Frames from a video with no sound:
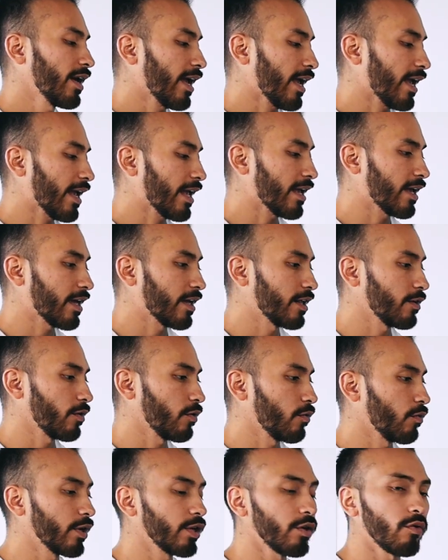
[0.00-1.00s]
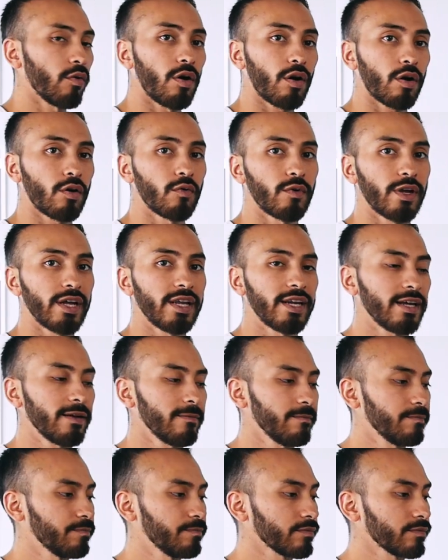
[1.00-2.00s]
And when you are
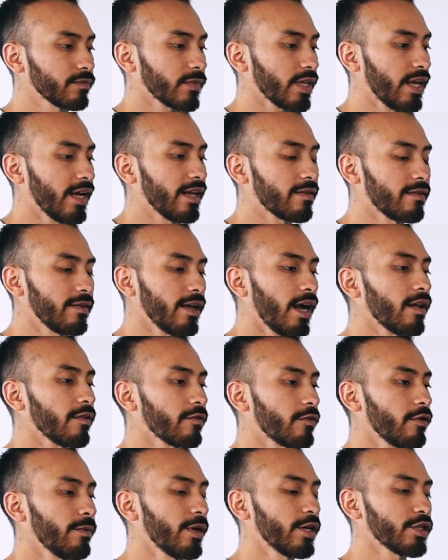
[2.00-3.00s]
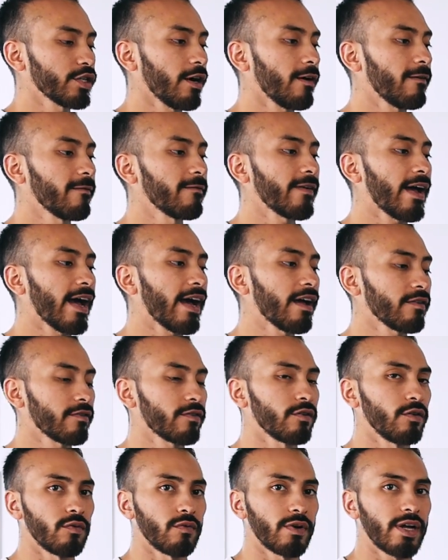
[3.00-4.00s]
reading, it's not so much how
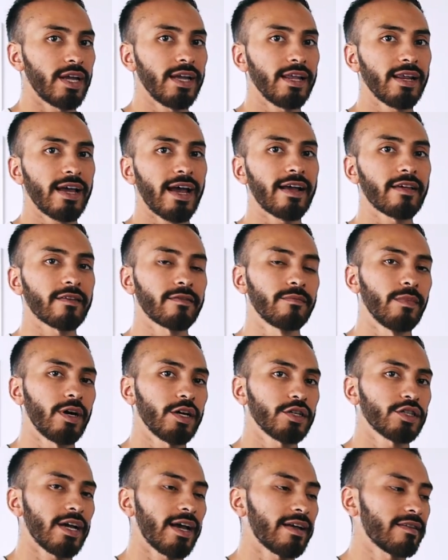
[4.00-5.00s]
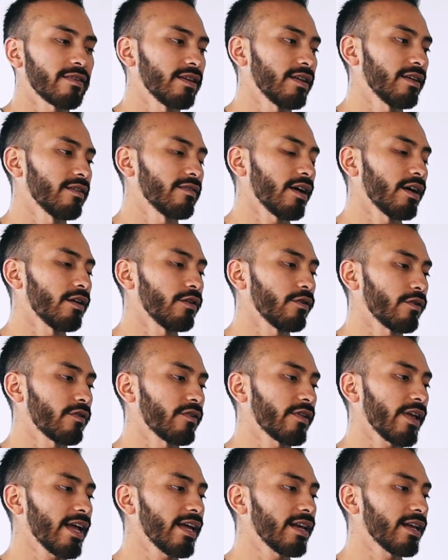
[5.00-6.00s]
fast you read as much as it is
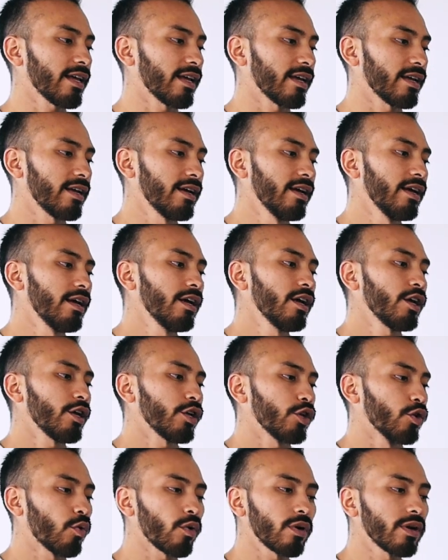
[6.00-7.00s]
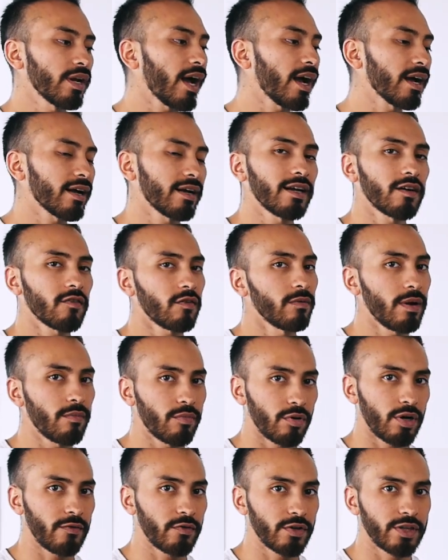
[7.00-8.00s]
understanding you're not going to
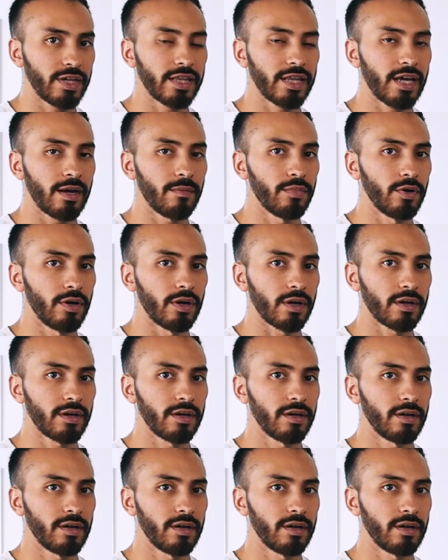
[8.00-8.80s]
remember everything in that book,